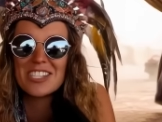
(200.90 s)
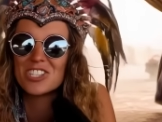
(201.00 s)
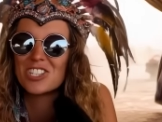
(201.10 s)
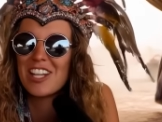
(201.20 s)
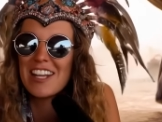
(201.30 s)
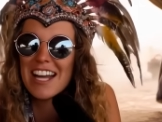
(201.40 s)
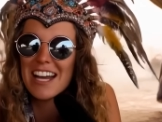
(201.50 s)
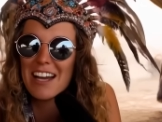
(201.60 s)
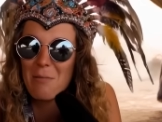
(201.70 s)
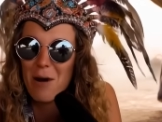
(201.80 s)
I just saw that
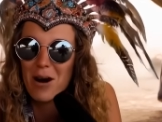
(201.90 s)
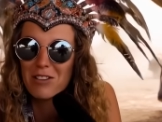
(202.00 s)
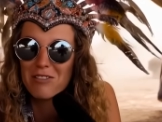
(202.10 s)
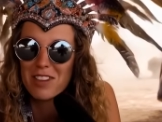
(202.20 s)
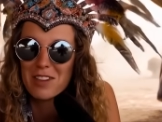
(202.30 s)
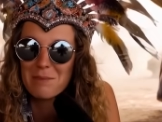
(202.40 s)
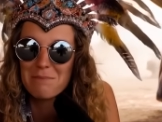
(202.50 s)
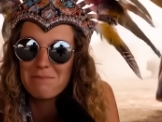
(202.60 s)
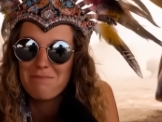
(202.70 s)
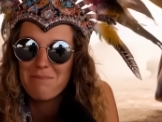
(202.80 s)
Harry Potter
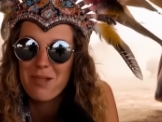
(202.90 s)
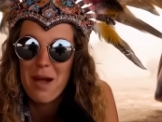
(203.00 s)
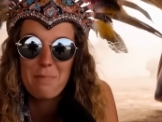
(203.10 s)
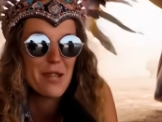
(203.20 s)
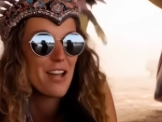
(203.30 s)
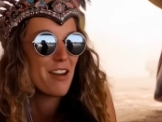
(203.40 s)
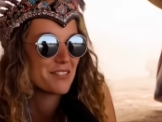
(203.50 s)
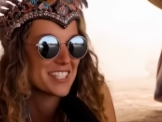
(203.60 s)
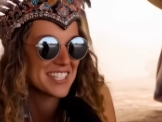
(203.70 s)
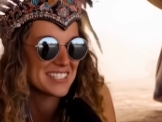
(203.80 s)
film. A bit
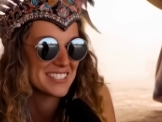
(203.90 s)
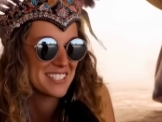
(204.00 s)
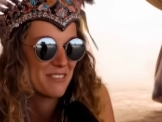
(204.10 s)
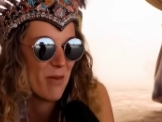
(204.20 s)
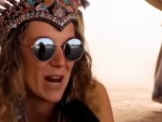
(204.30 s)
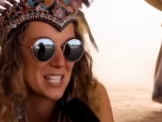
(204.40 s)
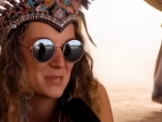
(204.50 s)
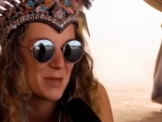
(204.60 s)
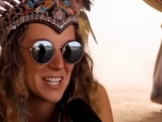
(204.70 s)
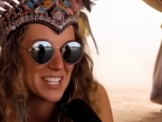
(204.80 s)
unrealistic, if you
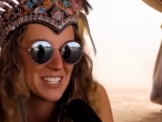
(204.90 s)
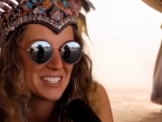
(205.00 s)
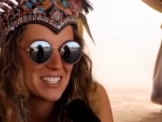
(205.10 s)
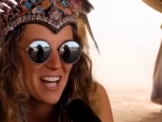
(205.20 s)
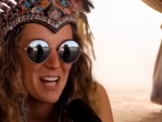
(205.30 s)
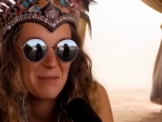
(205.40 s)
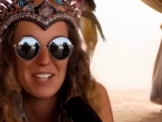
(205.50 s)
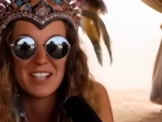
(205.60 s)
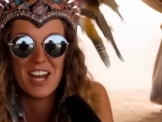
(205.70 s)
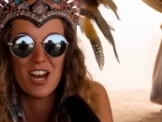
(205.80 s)
ask me. I
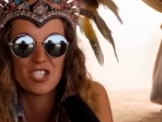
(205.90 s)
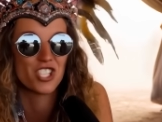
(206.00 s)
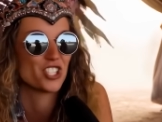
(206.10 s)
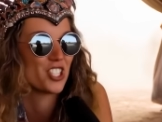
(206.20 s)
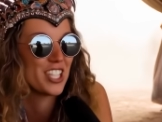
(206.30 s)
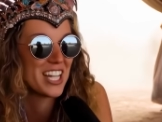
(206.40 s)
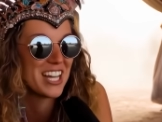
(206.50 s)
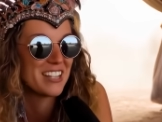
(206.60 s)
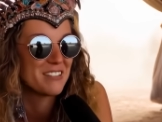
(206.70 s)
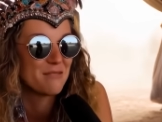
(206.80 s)
mean, a ginger
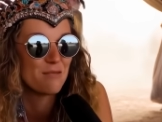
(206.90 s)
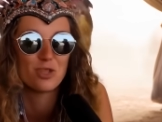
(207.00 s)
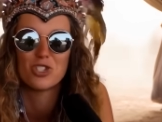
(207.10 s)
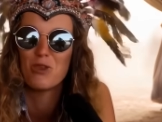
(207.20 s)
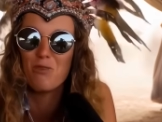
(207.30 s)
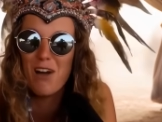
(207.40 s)
kid with two